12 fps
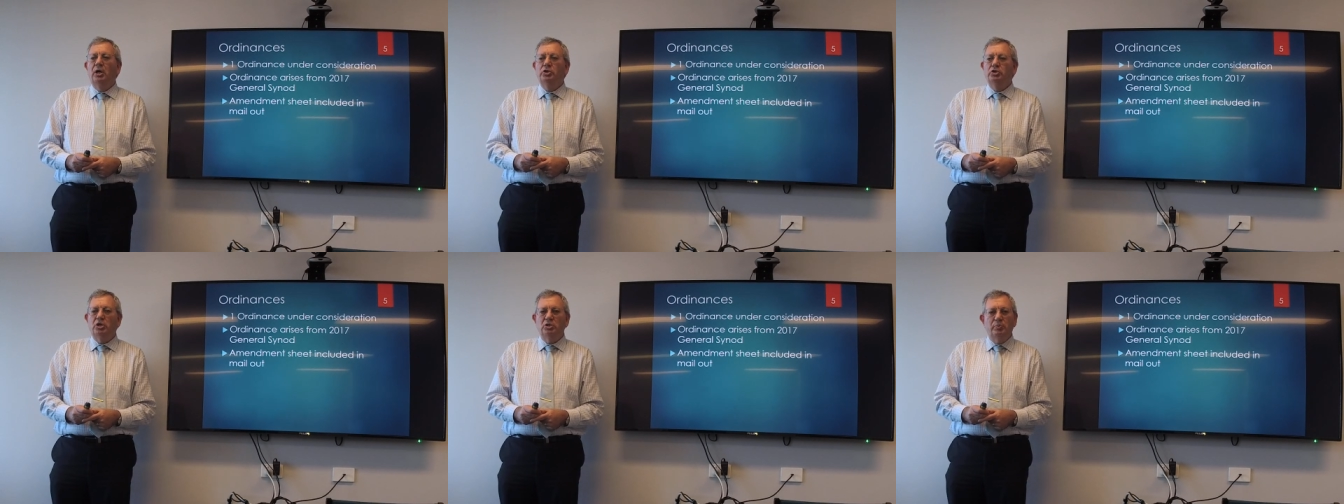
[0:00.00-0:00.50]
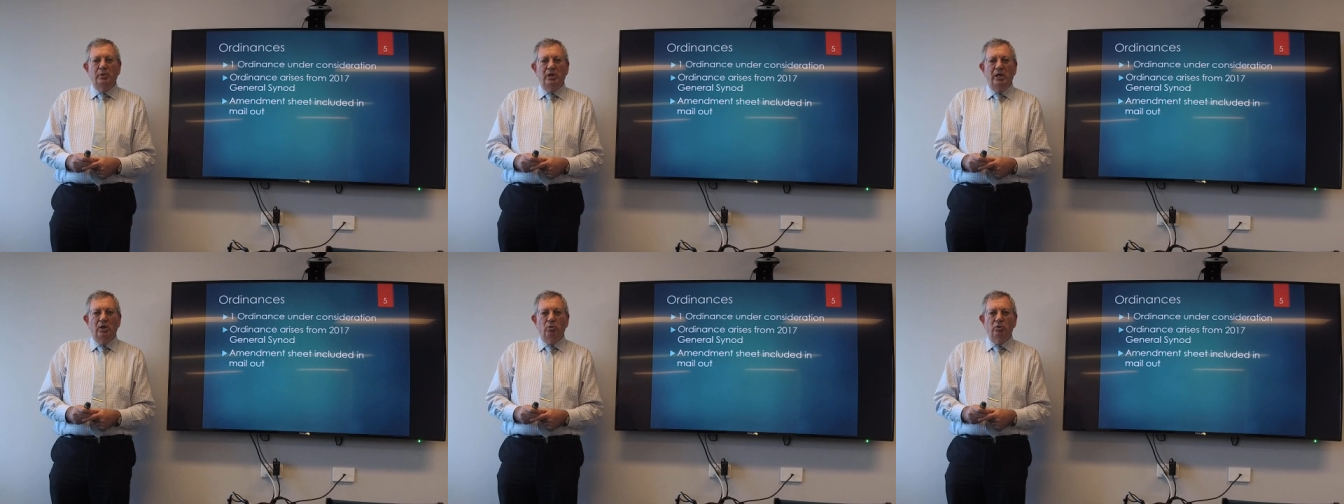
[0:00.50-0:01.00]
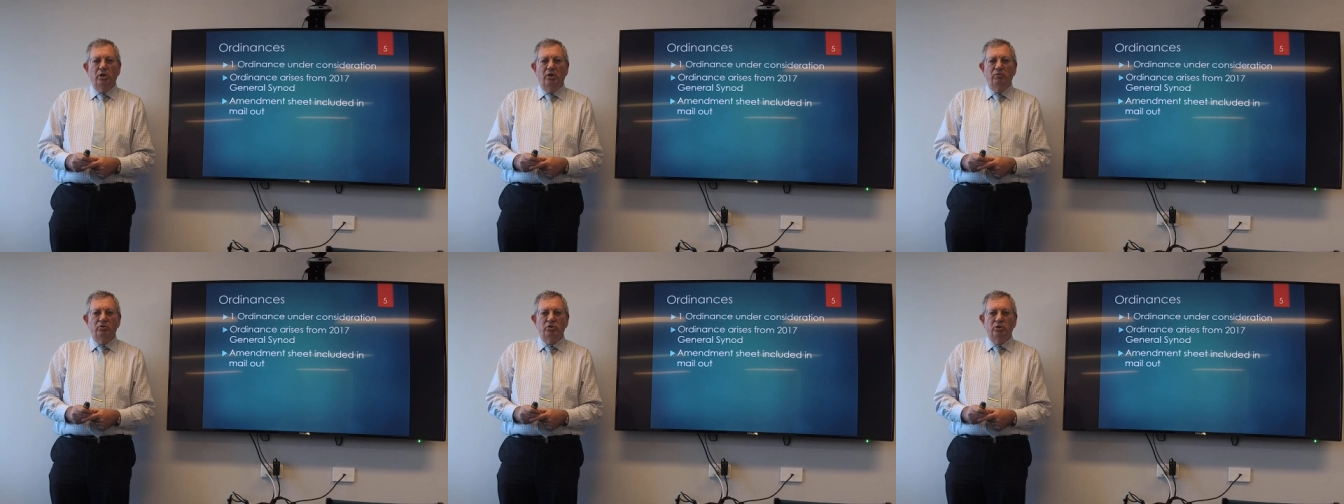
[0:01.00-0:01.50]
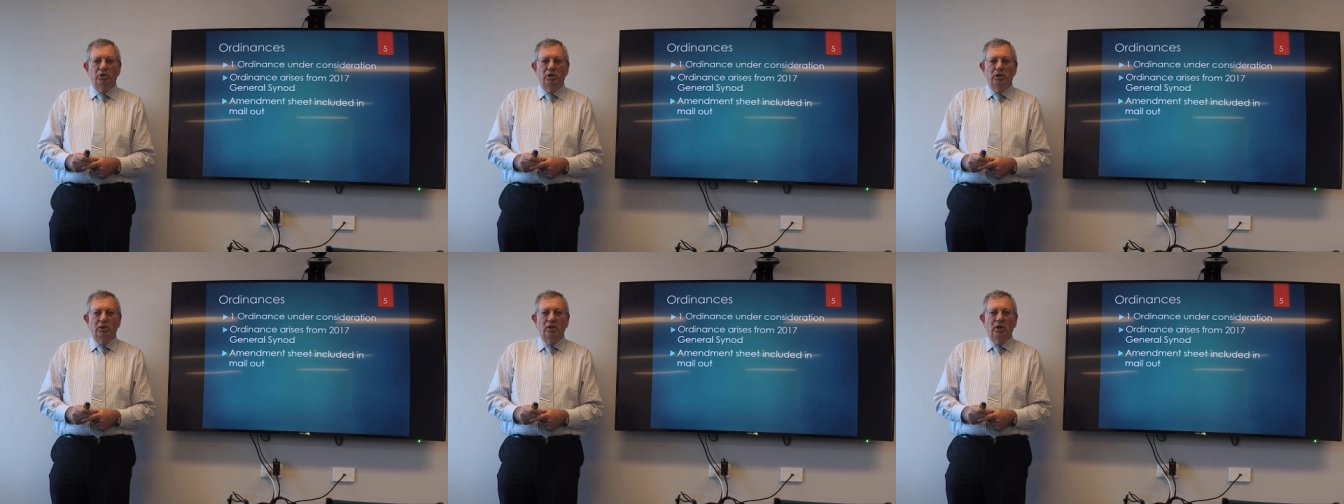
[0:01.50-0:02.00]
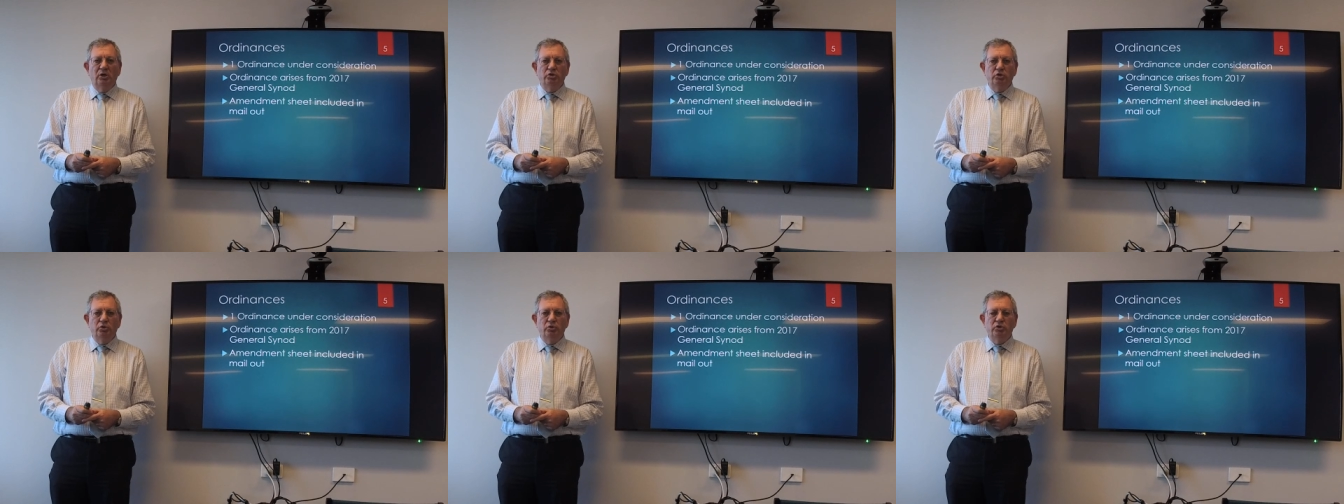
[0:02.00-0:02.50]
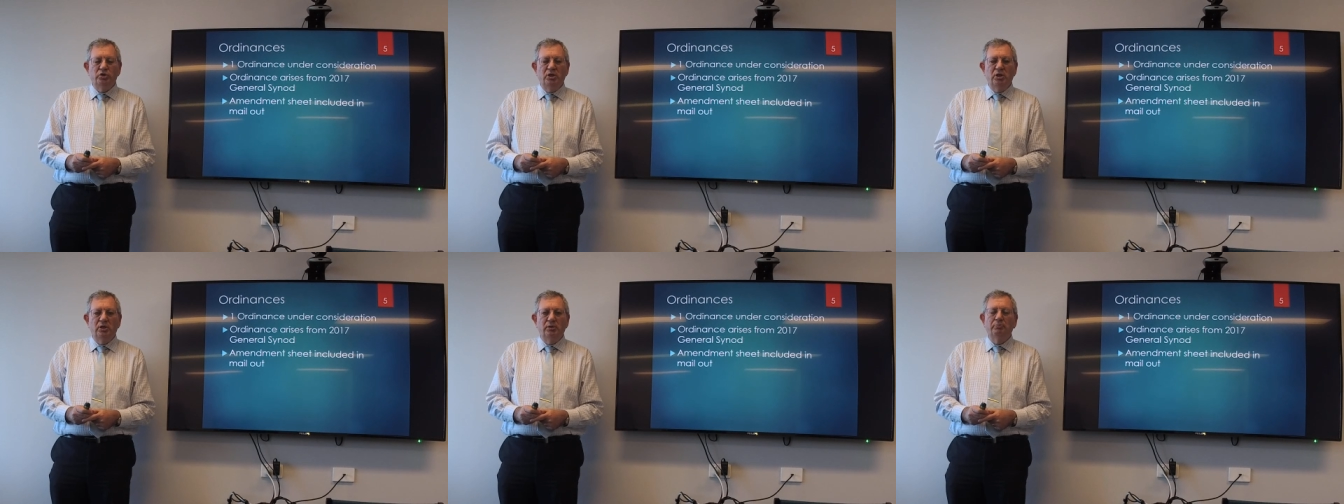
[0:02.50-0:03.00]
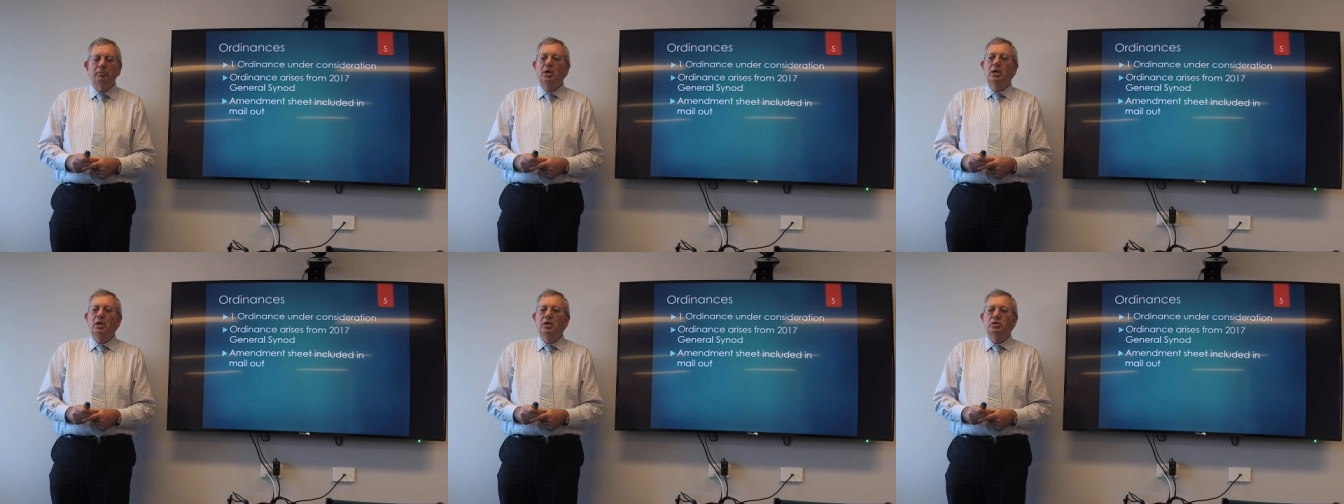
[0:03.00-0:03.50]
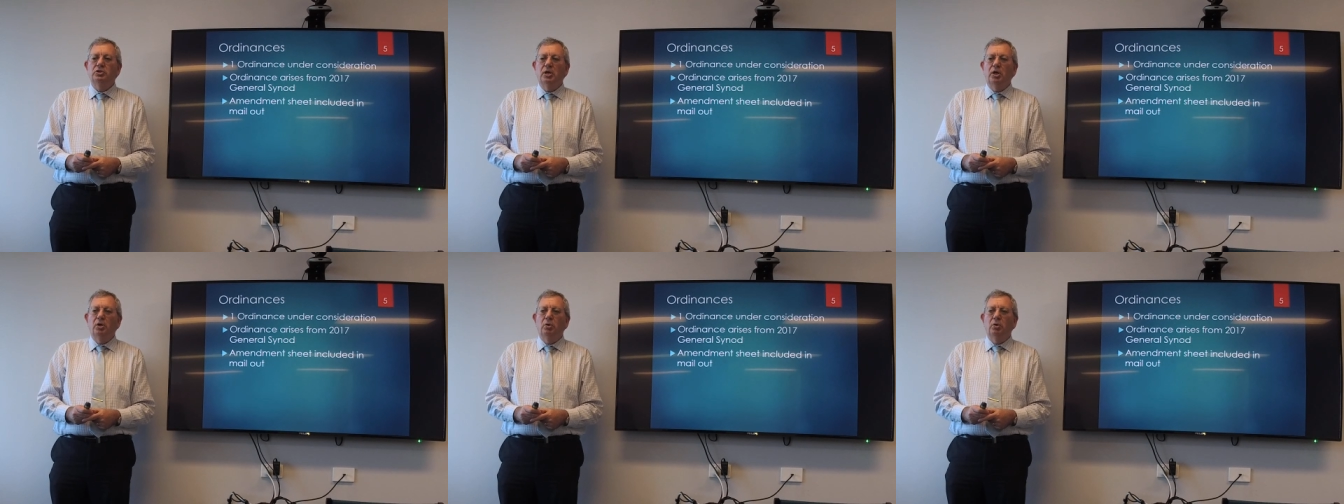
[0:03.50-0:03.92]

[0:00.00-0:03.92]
so it's been held over to the June Synod. So